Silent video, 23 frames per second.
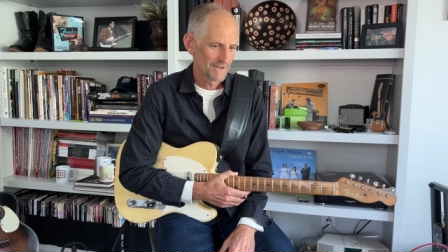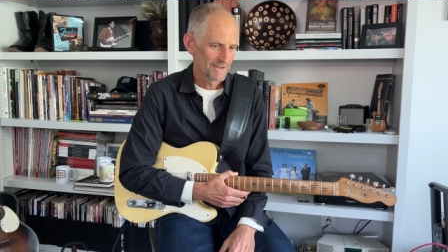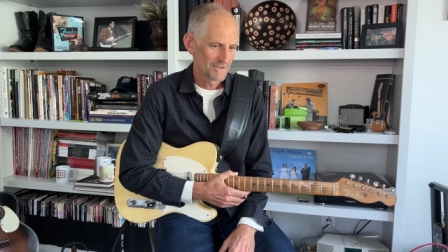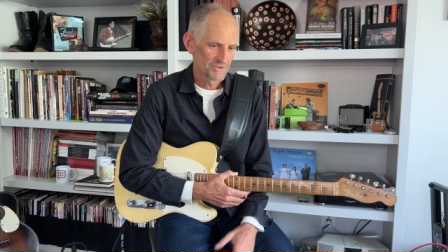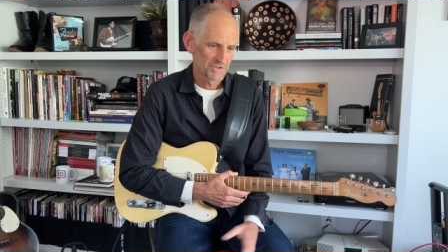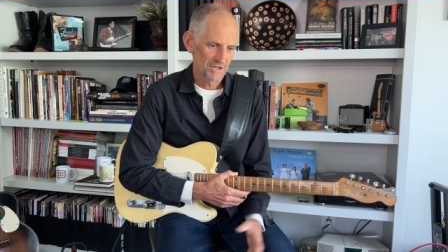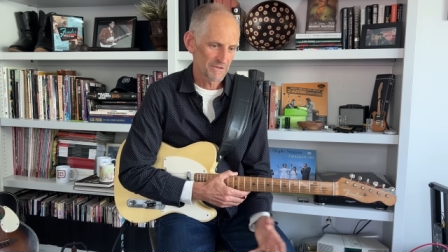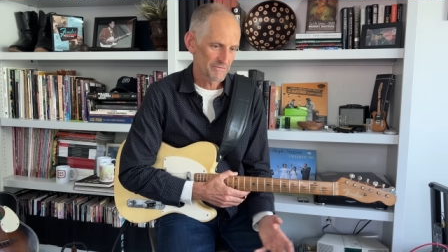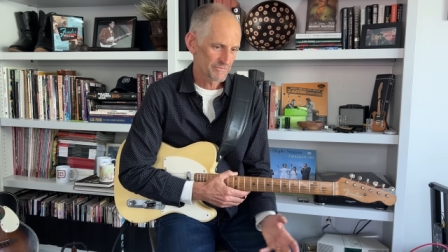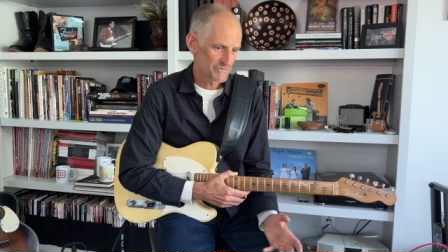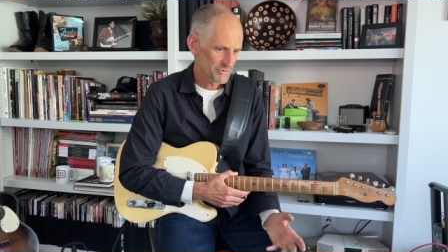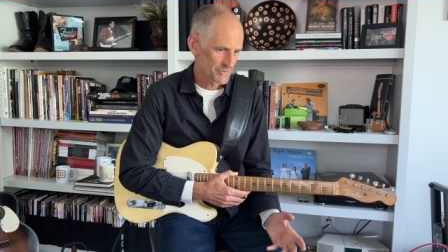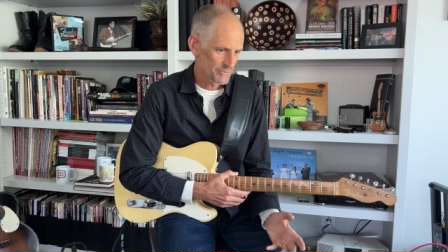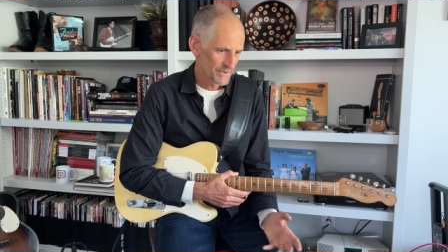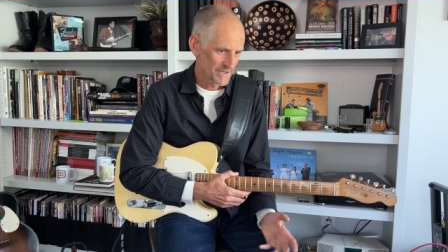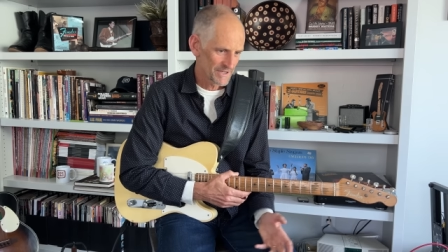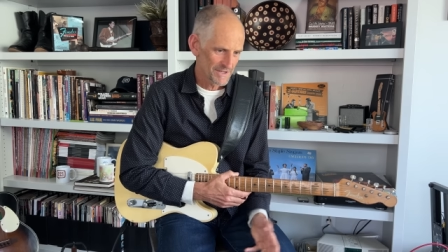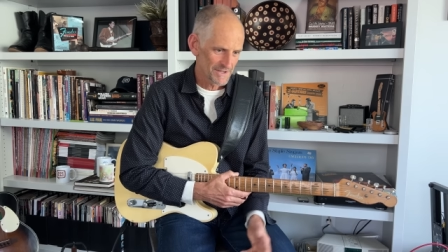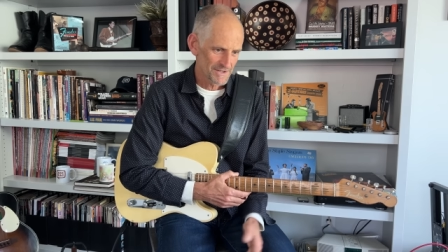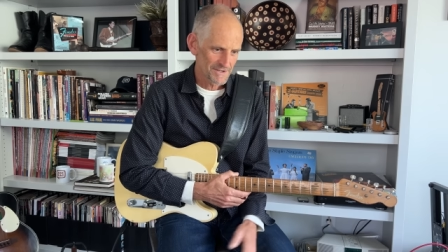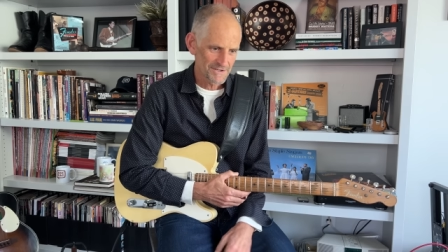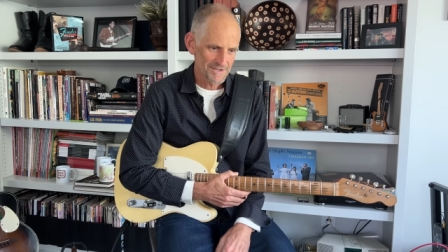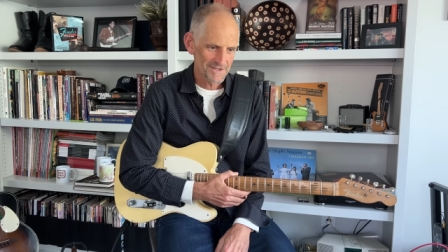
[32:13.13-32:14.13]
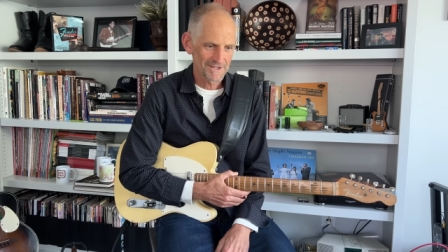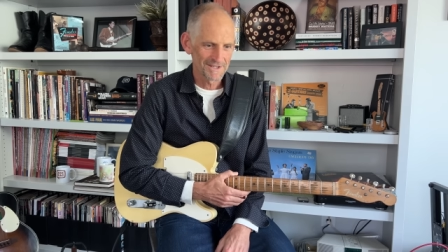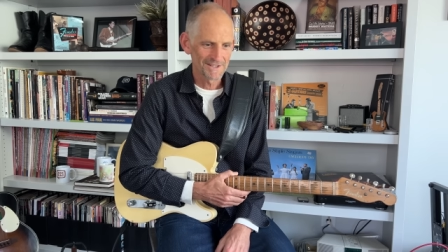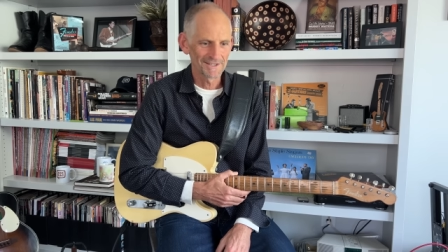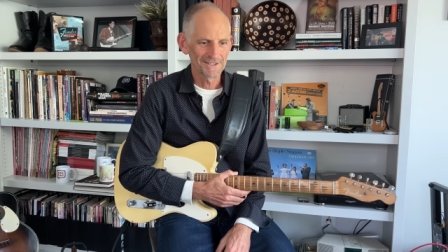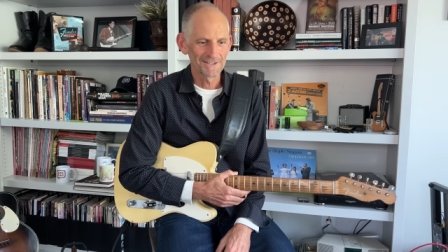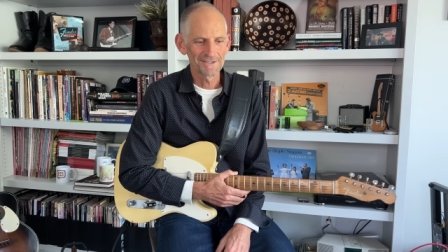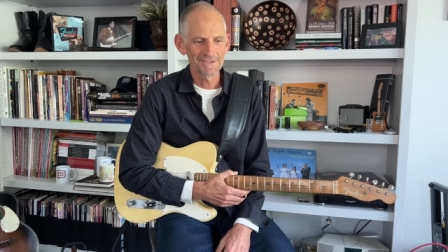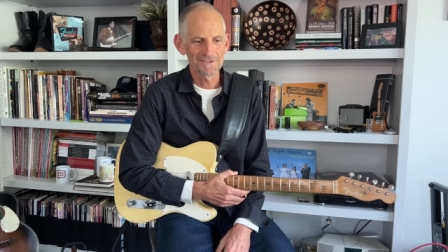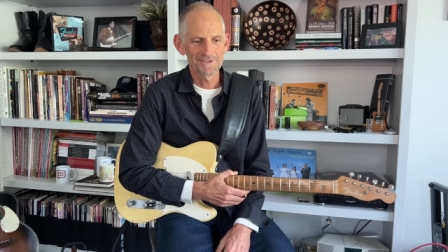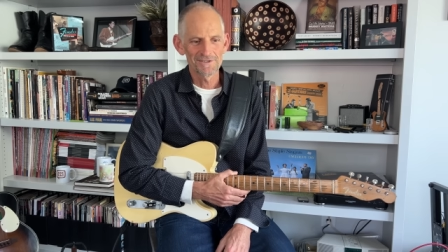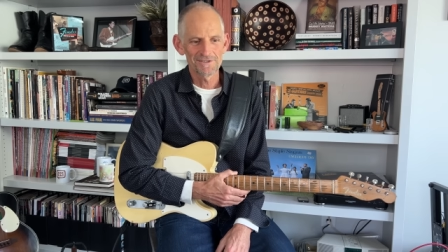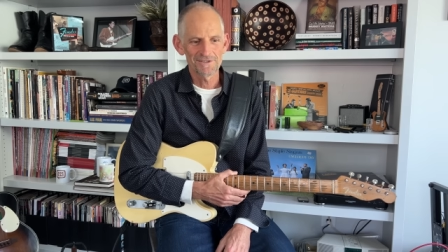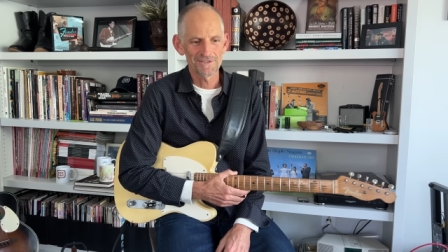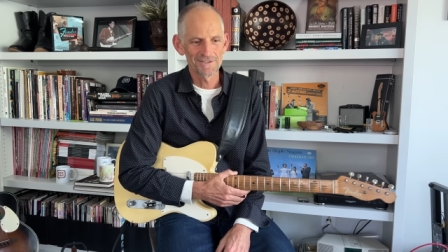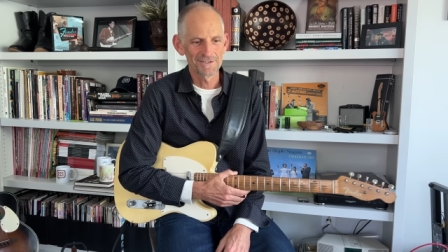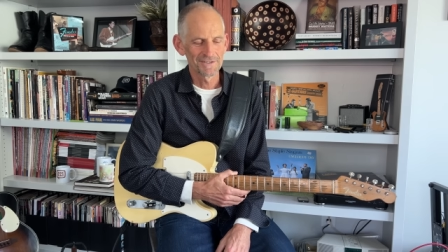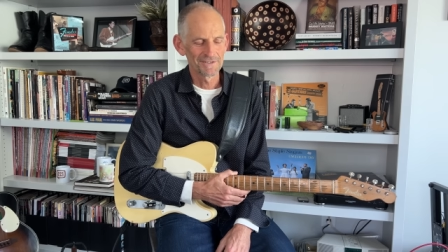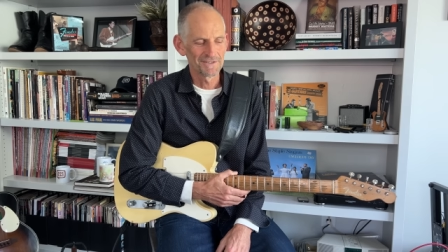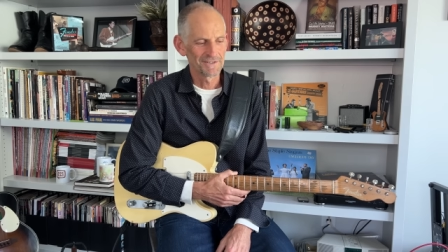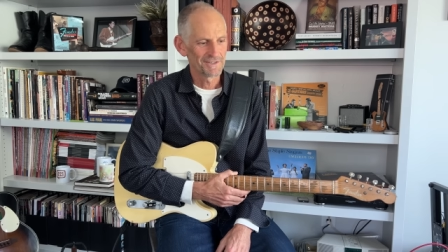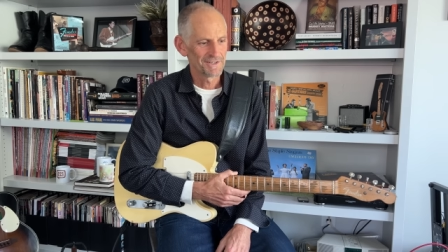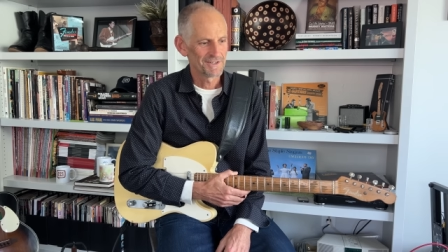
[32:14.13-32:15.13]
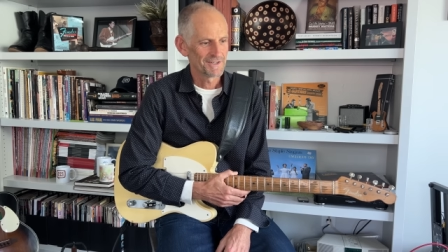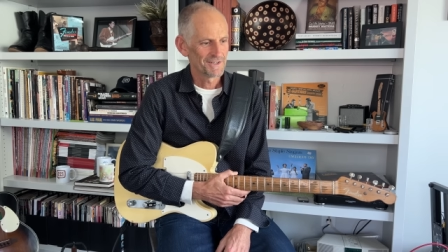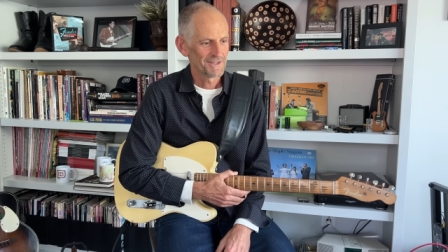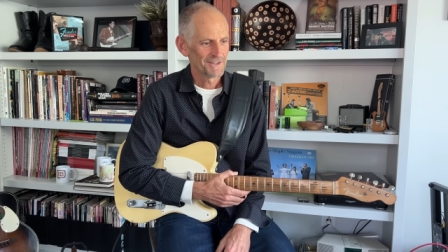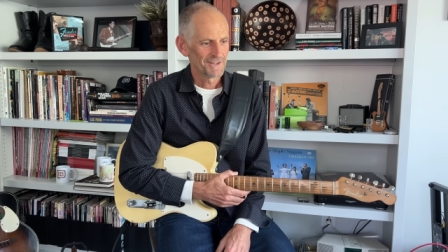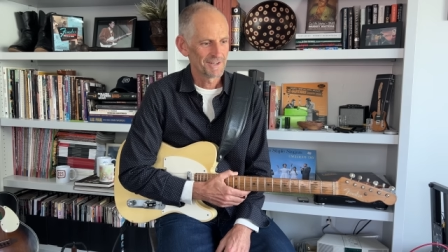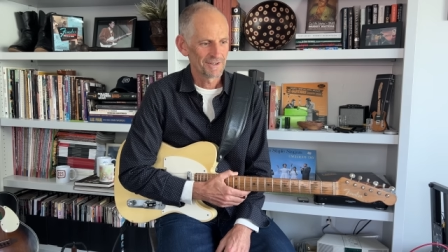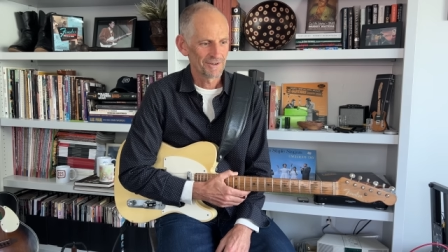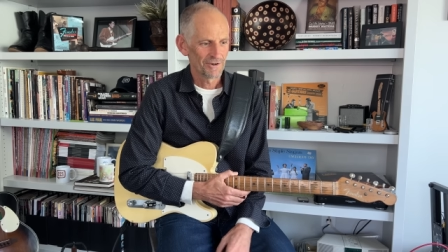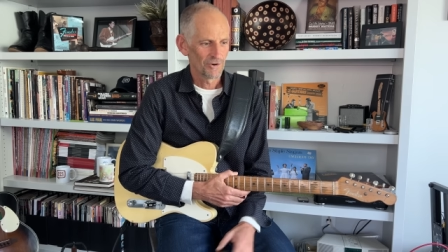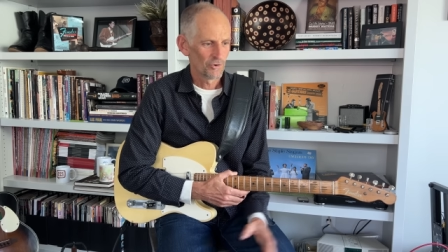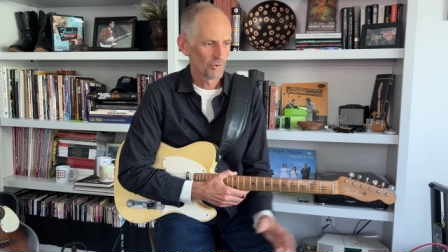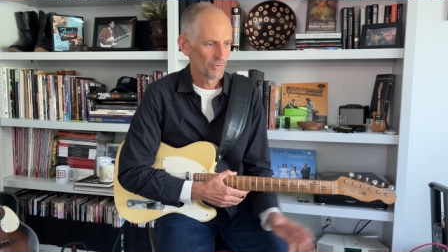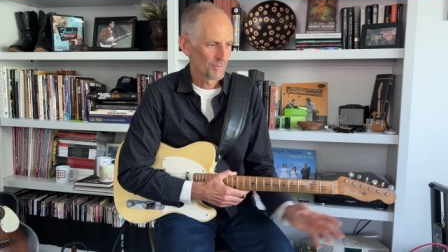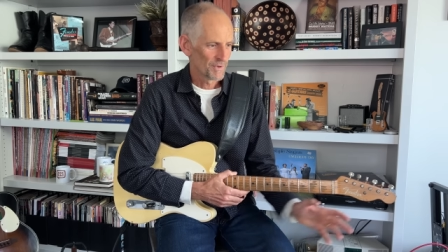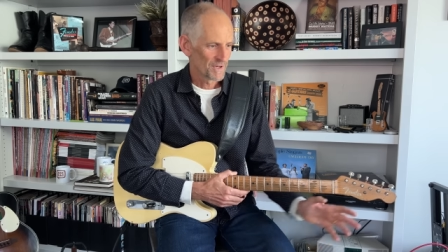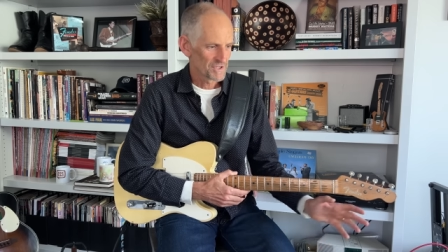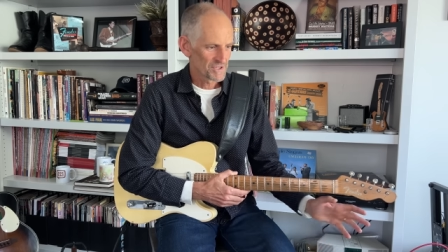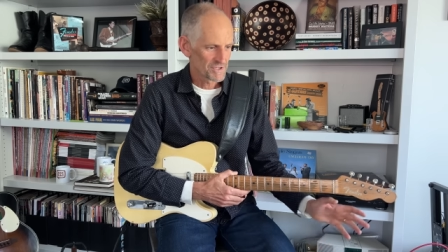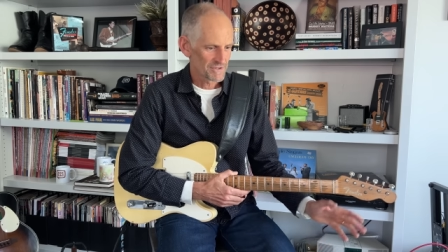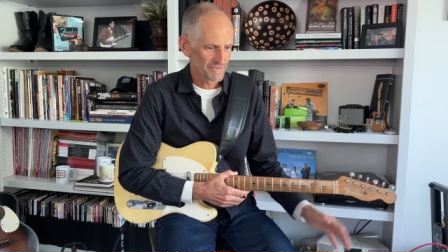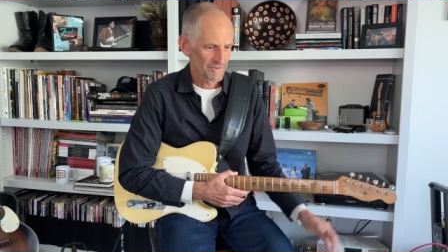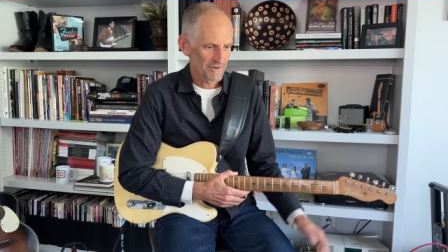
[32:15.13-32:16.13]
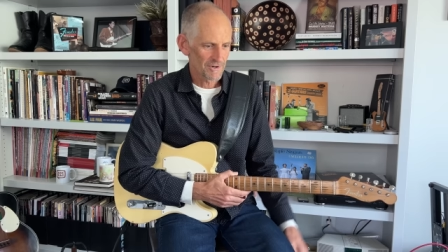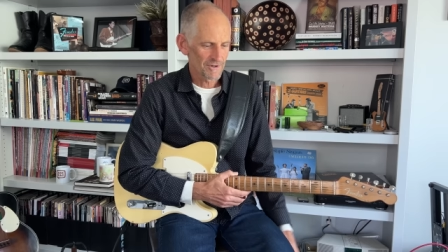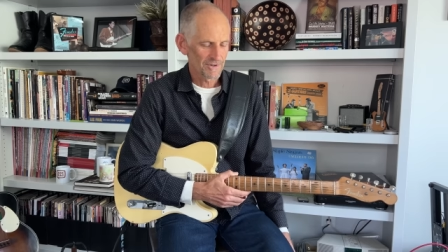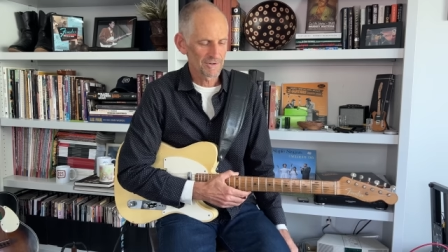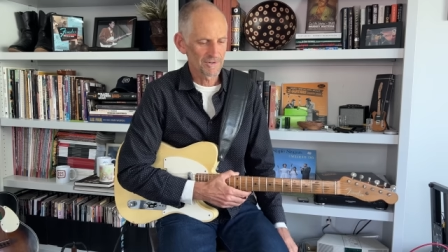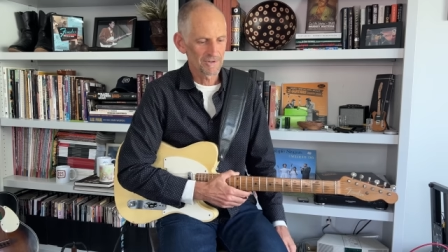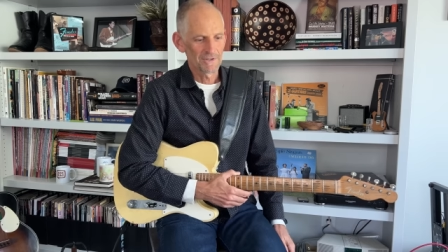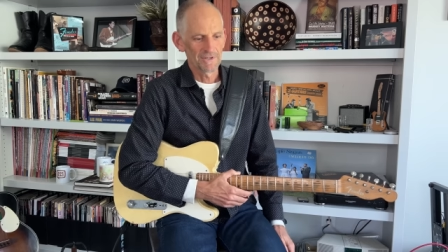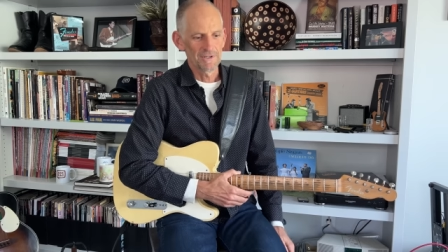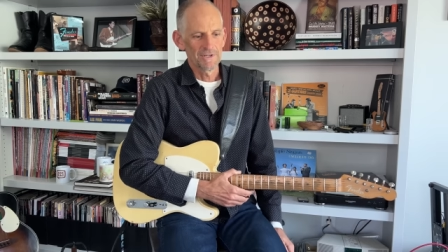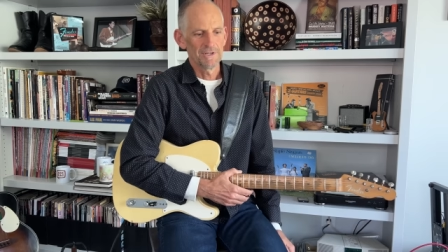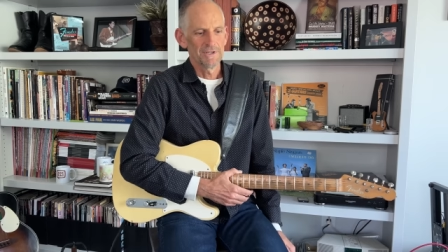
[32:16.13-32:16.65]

Jeff Tweedy's kids and a whole bunch of our,